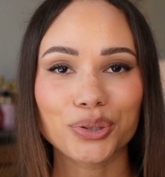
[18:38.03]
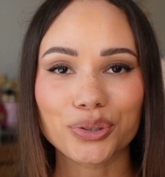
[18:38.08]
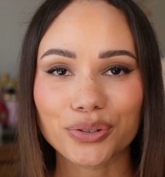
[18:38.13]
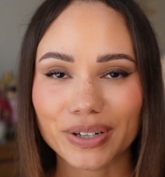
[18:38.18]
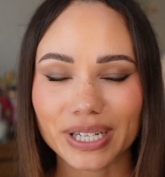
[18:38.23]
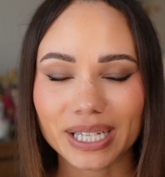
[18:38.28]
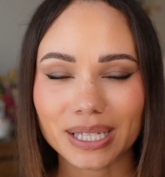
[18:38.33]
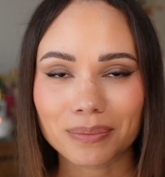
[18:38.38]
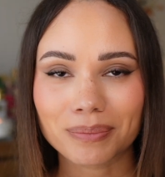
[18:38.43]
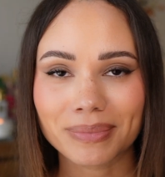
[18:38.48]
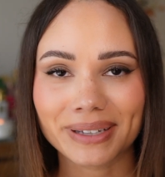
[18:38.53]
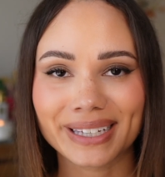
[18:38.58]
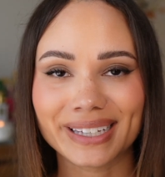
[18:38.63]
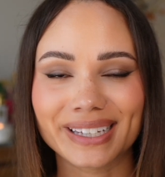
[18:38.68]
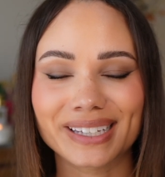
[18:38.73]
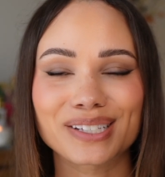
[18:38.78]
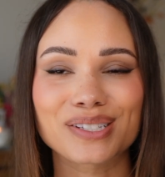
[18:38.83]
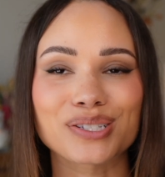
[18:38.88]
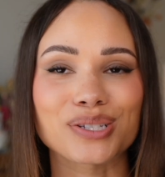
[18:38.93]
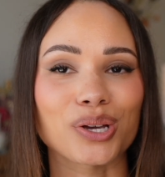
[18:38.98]

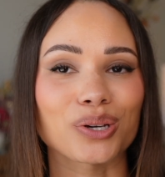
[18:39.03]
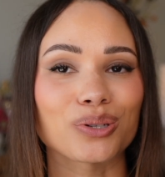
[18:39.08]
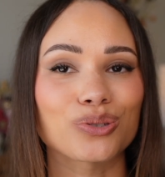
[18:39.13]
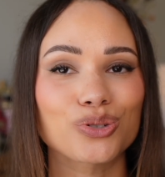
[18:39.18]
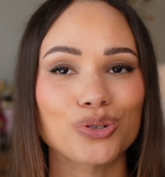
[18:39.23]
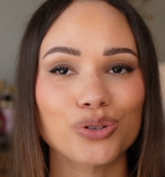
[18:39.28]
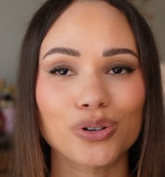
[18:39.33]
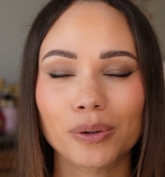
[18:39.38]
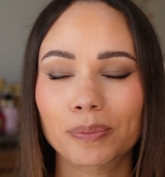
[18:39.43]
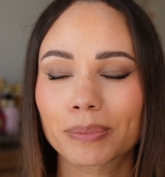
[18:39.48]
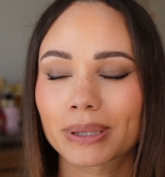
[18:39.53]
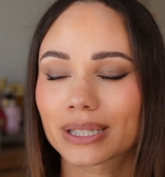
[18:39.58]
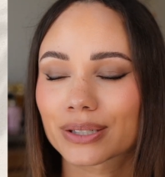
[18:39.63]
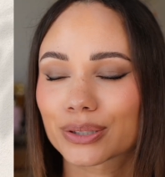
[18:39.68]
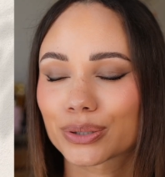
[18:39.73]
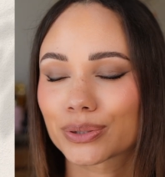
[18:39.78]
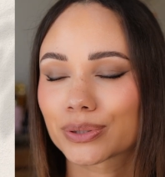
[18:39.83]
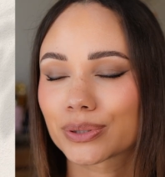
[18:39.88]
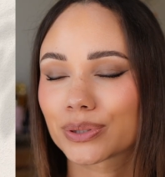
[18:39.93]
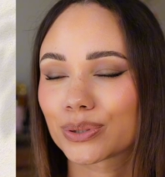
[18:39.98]
creamy, so
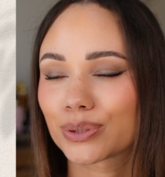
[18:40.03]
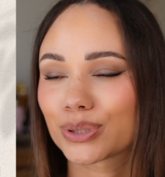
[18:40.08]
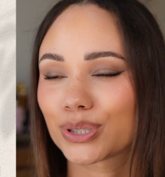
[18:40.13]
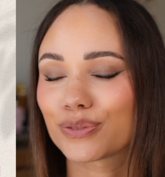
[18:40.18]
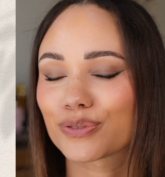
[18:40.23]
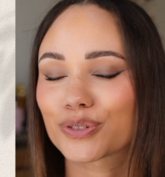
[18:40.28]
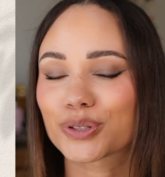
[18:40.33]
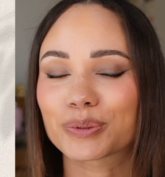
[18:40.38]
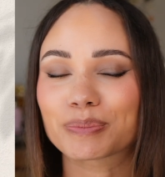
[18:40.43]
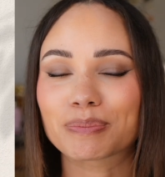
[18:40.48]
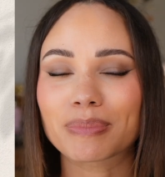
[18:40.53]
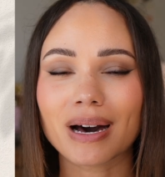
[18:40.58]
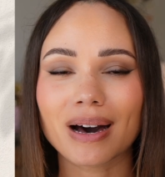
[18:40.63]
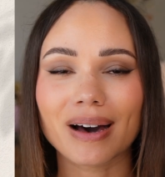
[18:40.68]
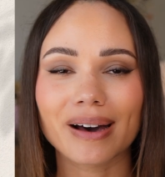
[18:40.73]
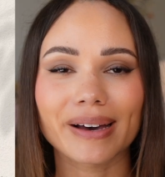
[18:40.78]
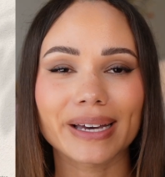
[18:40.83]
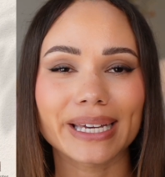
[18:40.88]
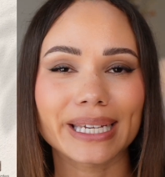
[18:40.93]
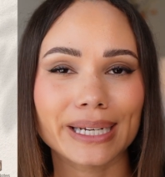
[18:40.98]
tropical. You've got
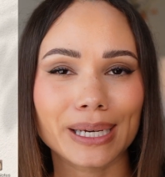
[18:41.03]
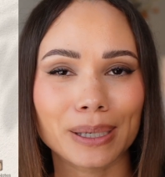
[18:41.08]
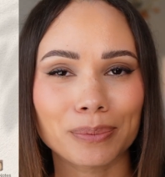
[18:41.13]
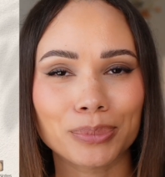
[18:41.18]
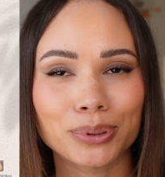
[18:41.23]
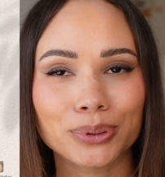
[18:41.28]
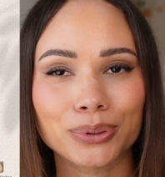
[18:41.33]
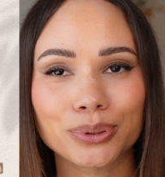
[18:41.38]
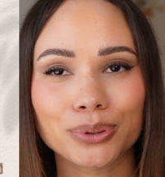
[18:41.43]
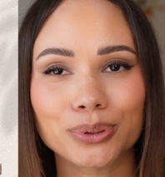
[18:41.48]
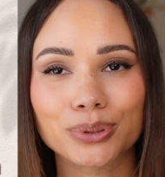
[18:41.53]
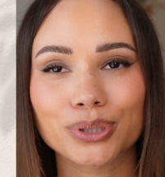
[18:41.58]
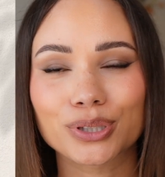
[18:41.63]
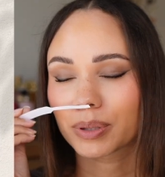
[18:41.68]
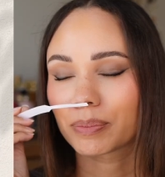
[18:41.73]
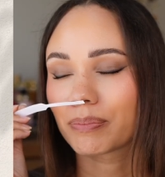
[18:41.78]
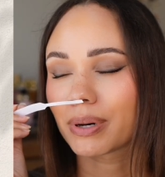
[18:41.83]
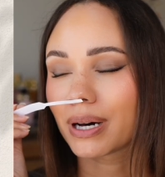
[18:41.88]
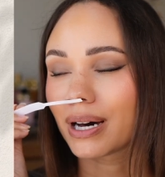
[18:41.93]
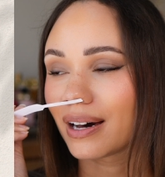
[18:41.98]
pineapple,
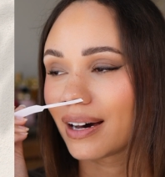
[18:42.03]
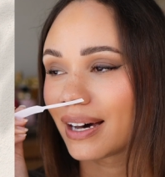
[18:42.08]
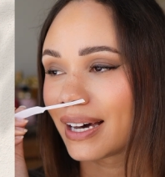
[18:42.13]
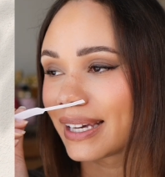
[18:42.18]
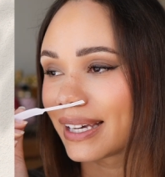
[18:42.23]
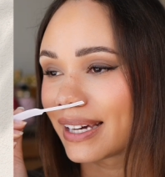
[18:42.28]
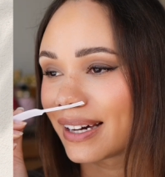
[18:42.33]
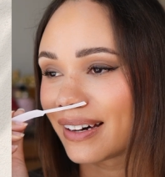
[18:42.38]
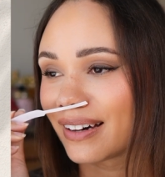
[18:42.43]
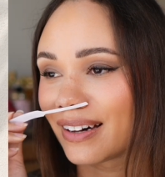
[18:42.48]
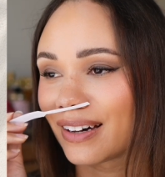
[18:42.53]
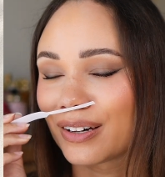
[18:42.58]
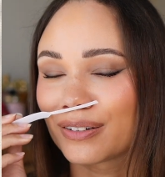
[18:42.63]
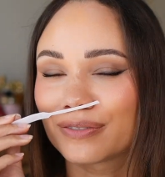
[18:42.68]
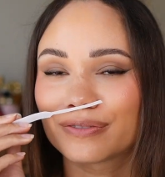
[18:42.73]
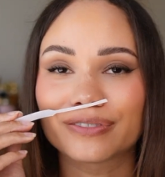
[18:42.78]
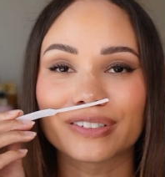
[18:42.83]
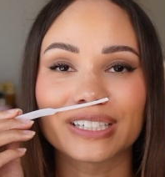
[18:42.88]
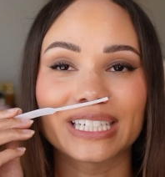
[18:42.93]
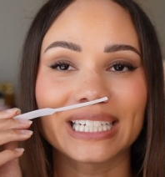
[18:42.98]

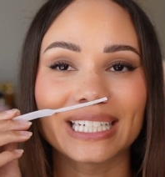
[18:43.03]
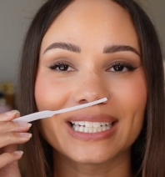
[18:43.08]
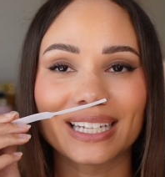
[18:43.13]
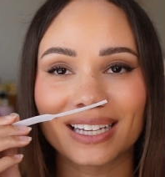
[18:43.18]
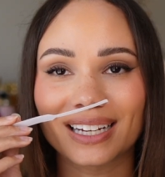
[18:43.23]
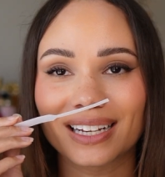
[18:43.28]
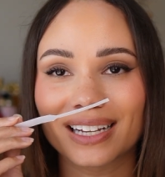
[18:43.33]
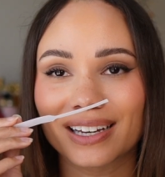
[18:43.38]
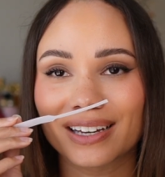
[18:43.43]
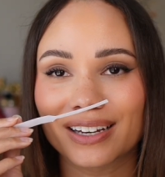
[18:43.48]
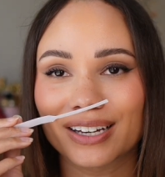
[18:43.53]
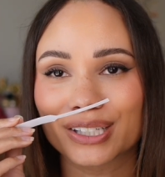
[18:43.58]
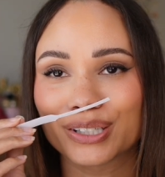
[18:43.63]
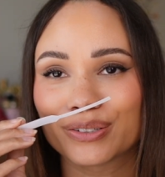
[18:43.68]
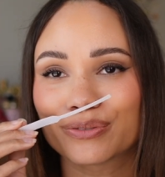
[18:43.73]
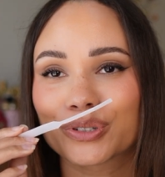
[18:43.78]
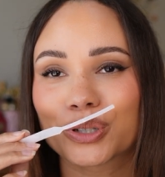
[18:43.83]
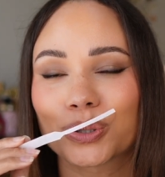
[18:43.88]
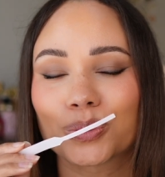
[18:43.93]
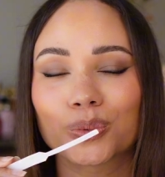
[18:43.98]
papaya, vanilla,
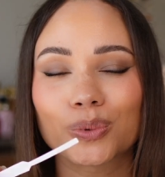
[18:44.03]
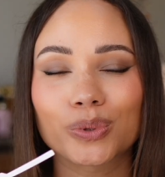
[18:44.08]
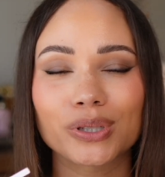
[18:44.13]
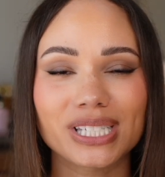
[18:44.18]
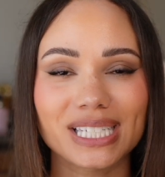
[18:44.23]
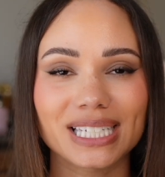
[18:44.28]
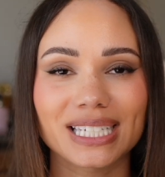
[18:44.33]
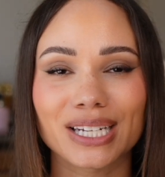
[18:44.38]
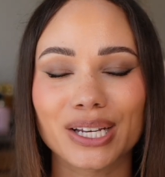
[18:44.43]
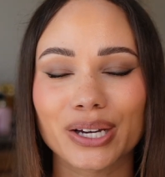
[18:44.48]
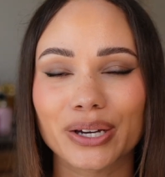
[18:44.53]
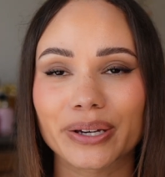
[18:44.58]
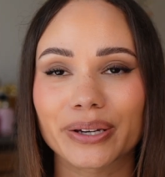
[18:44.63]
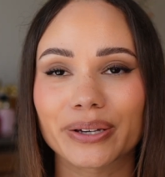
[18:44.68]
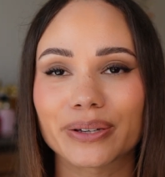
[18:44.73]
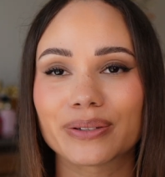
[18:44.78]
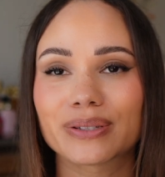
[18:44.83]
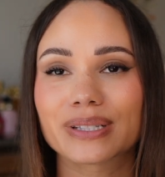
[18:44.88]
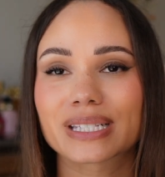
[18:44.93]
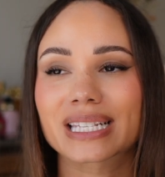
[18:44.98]
you've got woody
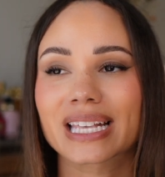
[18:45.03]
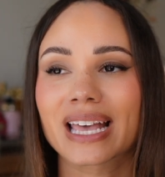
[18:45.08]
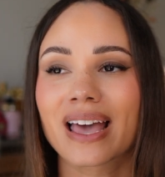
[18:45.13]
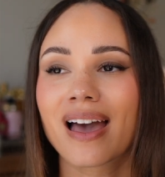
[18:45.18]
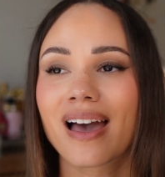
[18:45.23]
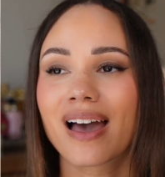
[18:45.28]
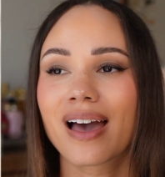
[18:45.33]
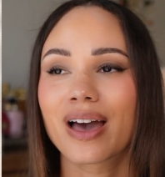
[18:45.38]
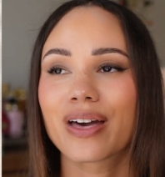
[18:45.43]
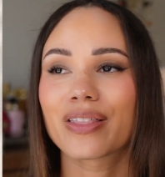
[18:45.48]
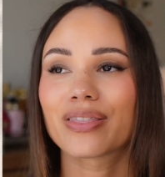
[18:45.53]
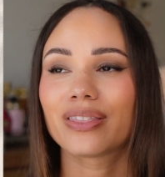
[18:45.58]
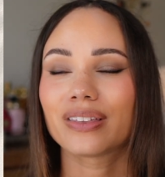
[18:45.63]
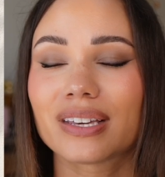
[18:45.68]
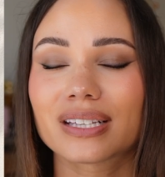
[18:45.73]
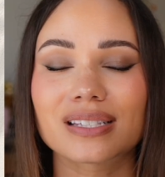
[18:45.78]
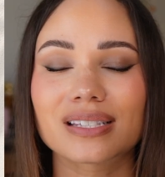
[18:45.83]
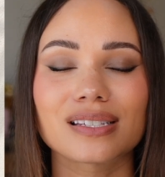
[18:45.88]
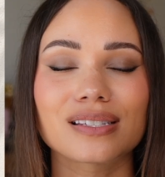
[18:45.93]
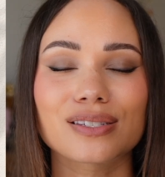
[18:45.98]
notes.
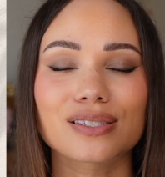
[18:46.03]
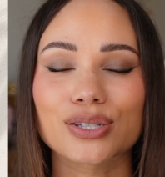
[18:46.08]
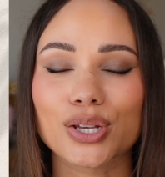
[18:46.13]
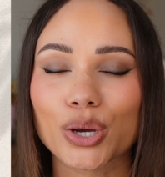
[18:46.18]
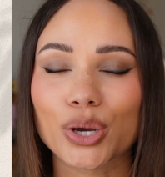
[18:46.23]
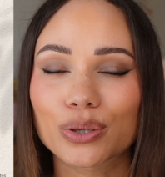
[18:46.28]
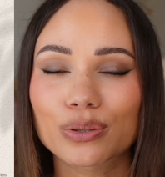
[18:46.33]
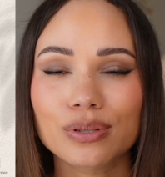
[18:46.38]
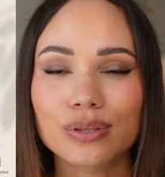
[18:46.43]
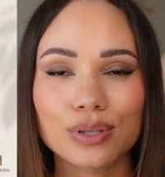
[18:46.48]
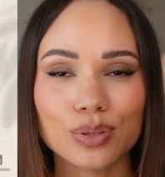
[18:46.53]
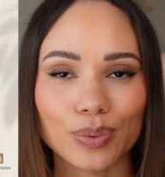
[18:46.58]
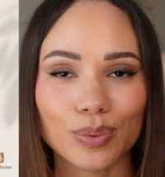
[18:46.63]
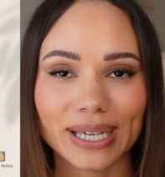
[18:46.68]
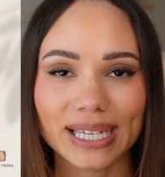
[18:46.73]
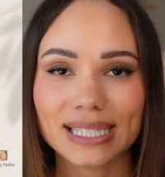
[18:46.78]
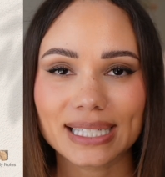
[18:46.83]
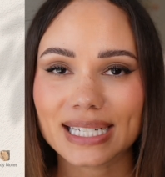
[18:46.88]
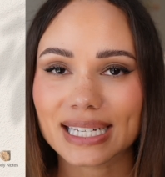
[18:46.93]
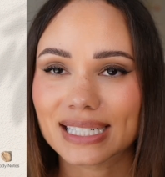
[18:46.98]
This is so
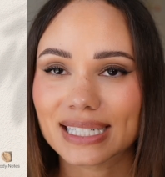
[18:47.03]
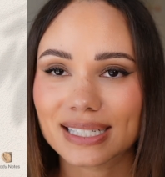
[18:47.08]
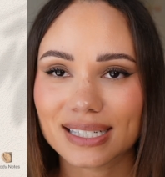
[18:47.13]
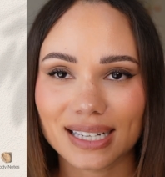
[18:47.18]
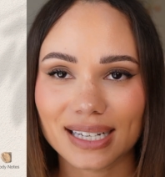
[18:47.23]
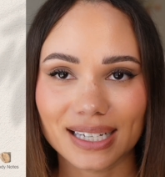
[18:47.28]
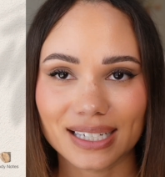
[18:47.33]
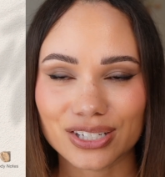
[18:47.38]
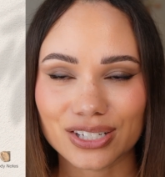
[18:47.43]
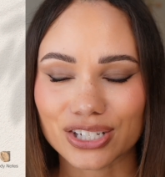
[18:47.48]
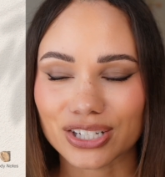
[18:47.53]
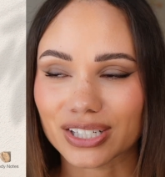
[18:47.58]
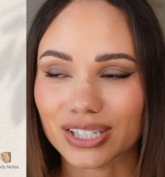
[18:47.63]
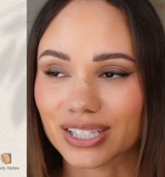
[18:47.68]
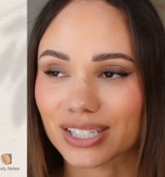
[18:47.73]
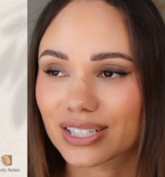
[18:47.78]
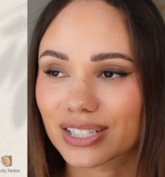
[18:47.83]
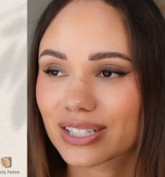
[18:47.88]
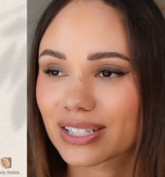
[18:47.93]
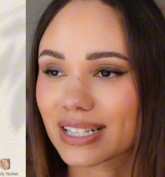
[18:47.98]
sweet and
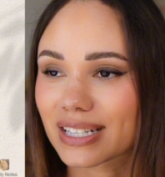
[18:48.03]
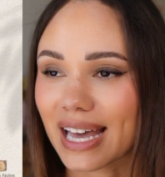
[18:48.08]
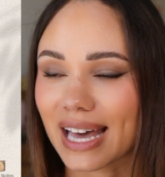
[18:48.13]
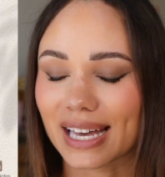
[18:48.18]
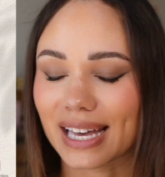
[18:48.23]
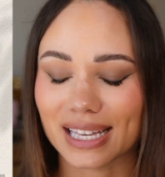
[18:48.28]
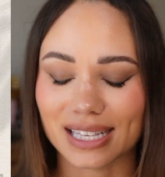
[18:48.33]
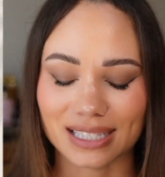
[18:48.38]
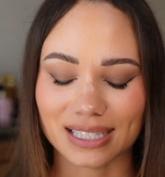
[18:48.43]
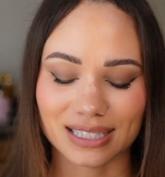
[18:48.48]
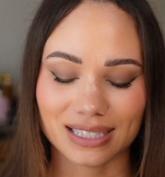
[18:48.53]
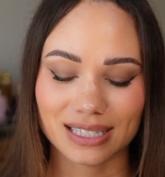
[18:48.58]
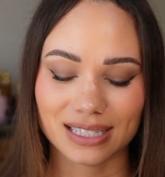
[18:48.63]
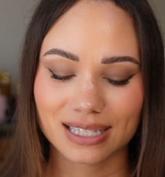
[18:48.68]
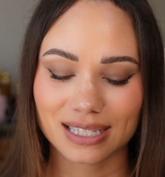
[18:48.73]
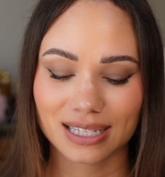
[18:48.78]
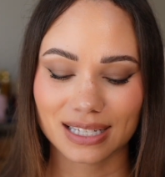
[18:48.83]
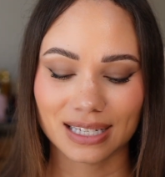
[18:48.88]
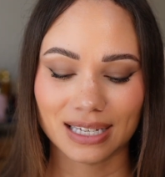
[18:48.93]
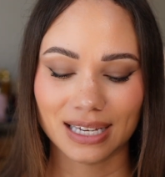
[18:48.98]
delicious, and
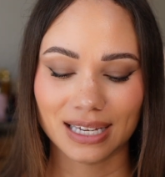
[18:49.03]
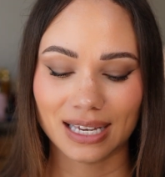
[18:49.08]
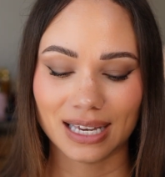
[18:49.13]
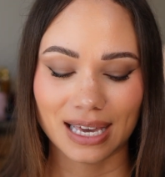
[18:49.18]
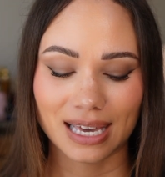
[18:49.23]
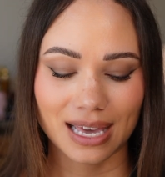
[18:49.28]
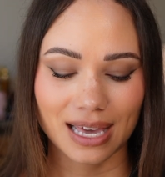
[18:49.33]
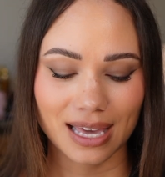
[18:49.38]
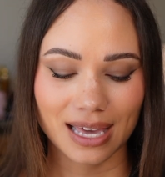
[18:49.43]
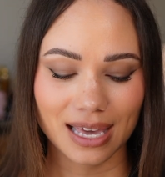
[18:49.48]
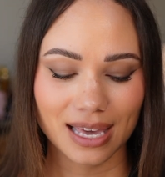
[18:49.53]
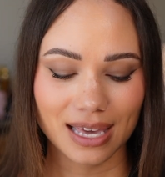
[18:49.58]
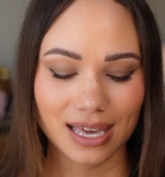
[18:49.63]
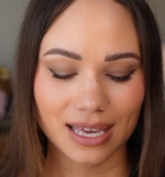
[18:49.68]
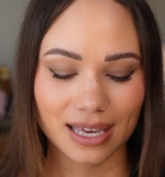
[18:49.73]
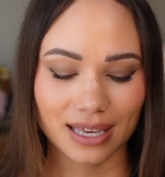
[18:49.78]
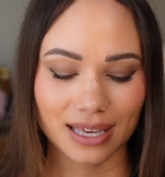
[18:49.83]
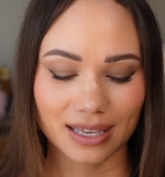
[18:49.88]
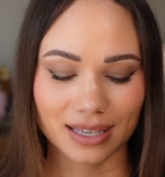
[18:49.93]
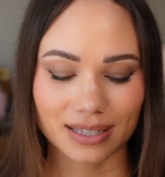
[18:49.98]
it
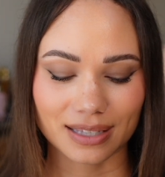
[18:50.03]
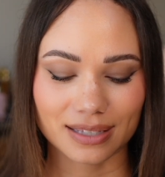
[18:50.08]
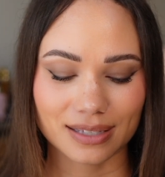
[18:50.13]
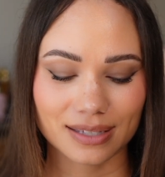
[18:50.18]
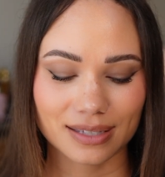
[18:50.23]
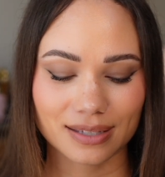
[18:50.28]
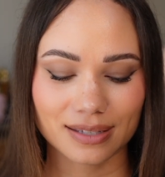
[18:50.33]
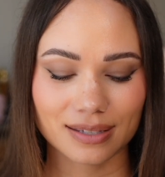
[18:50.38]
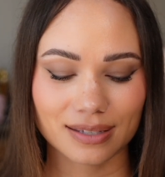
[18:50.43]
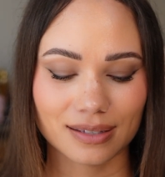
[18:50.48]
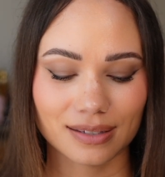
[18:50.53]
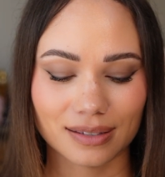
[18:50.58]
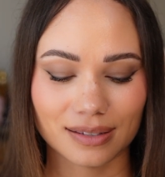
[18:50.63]
is